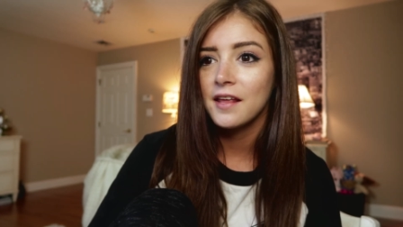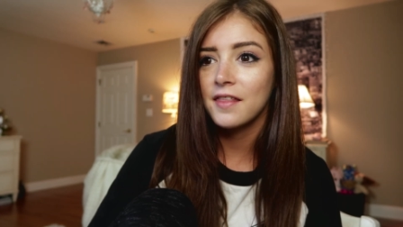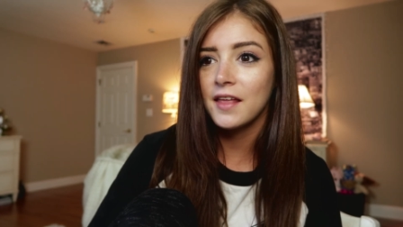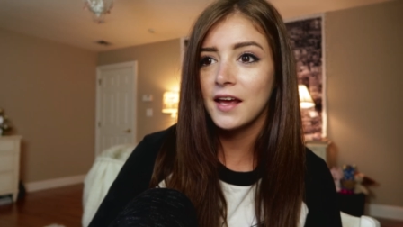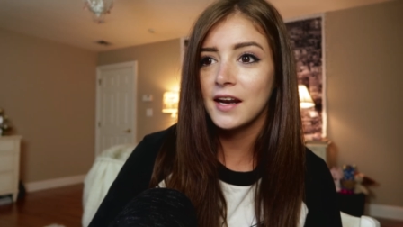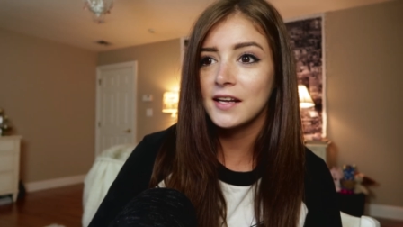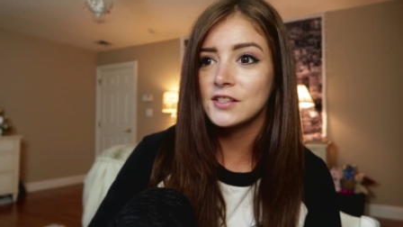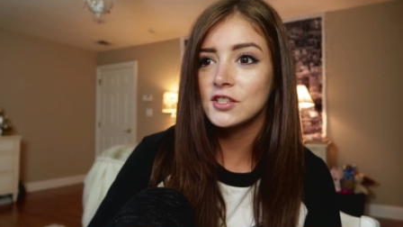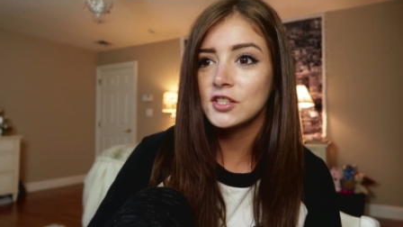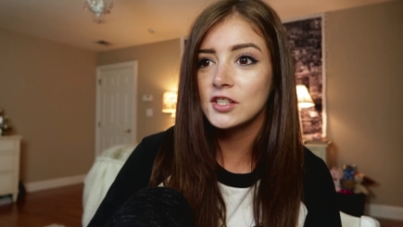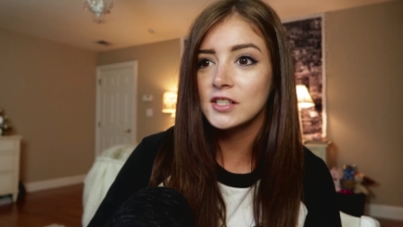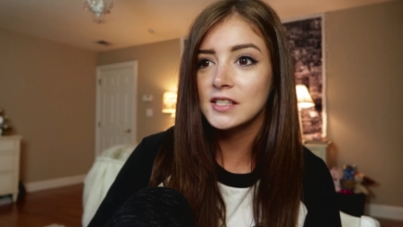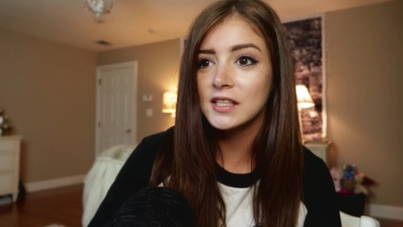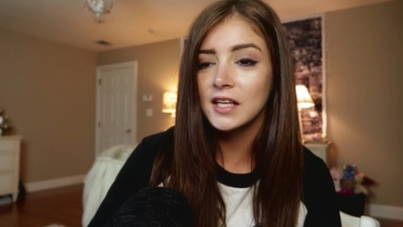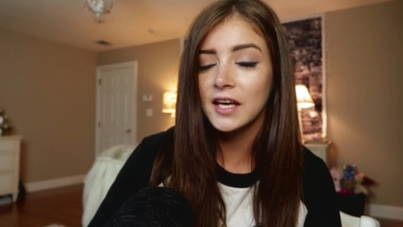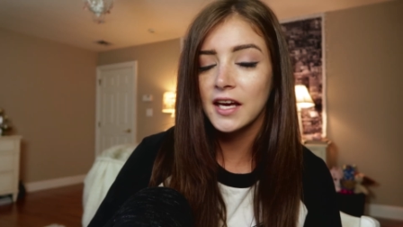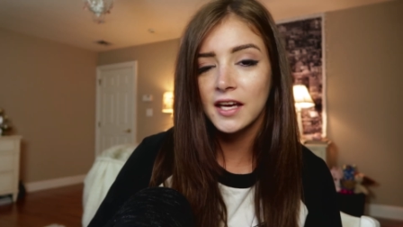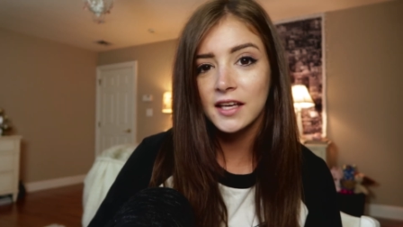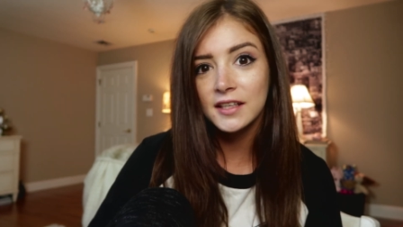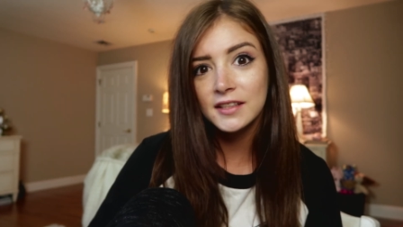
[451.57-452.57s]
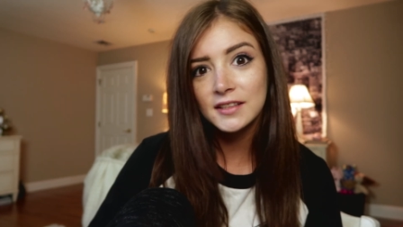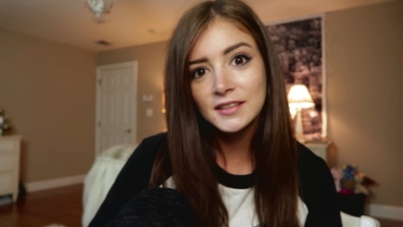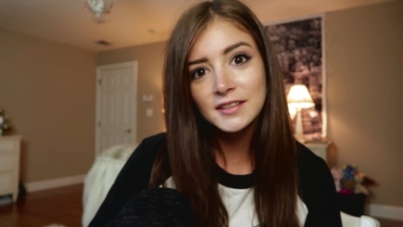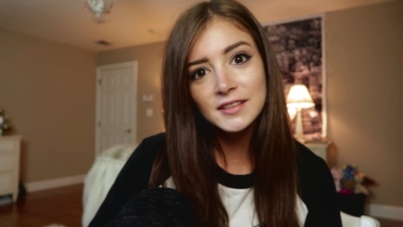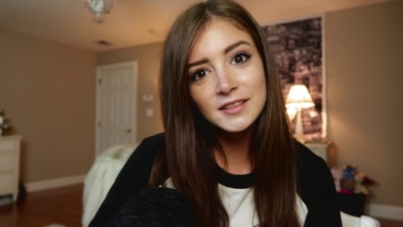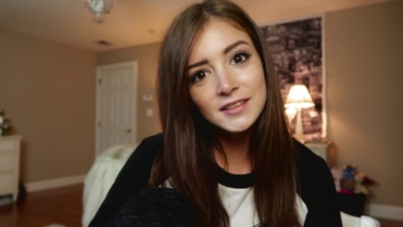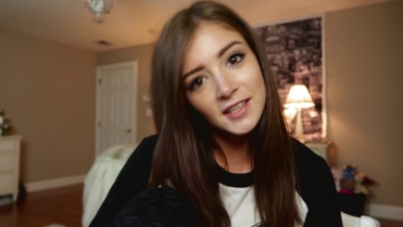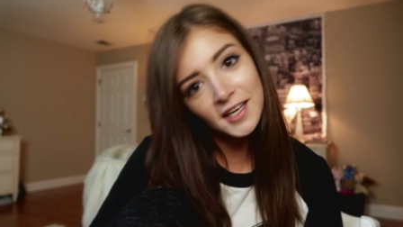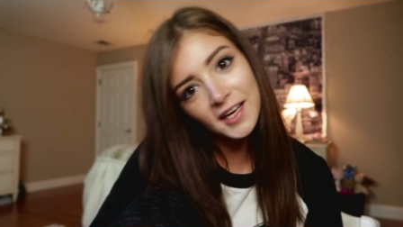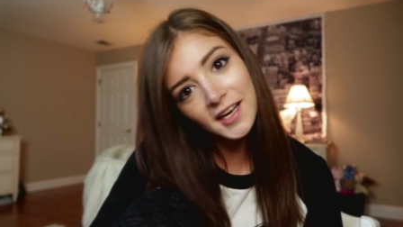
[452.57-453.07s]
that it's just like,
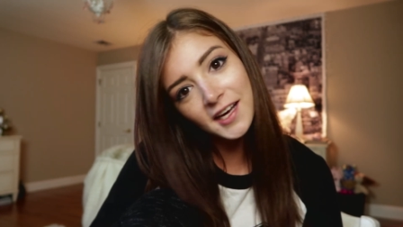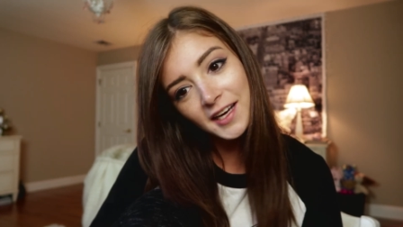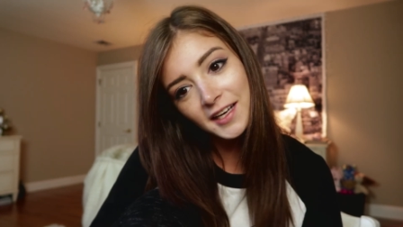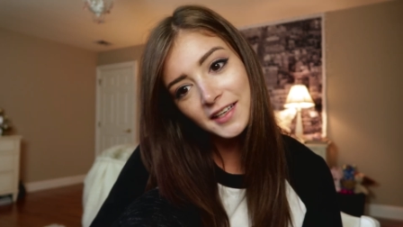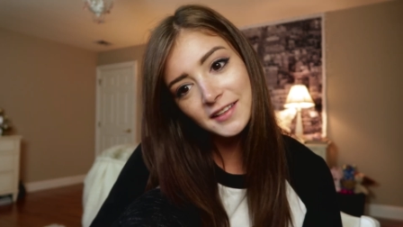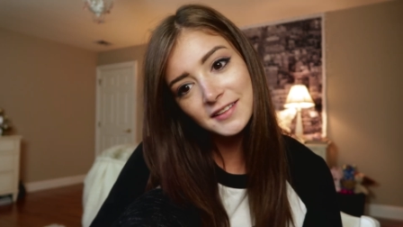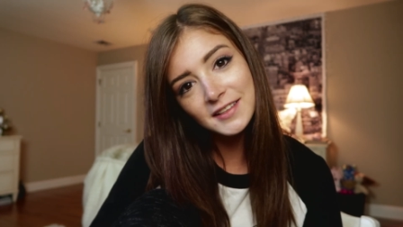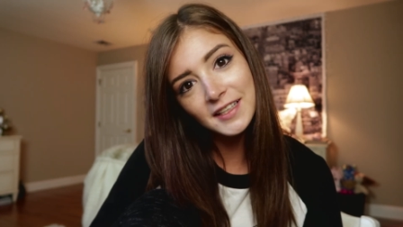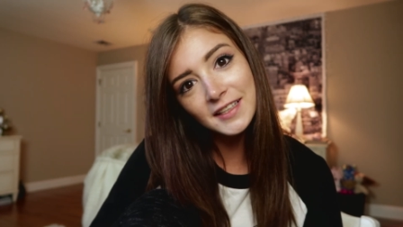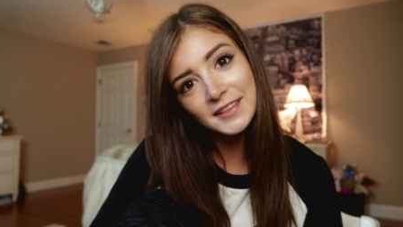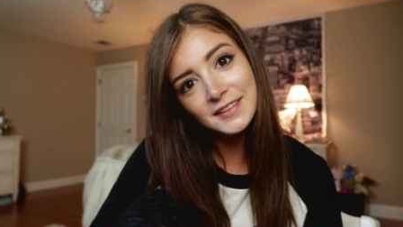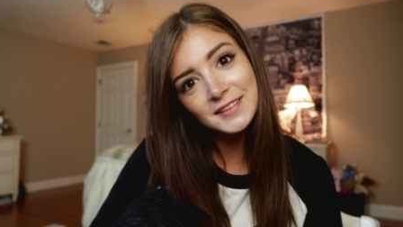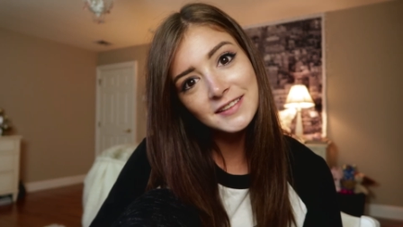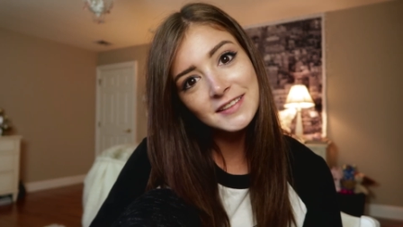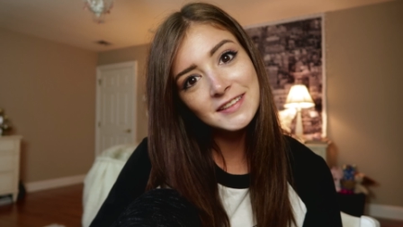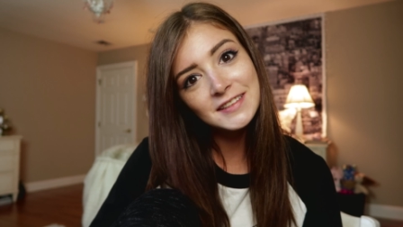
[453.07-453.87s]
God, like,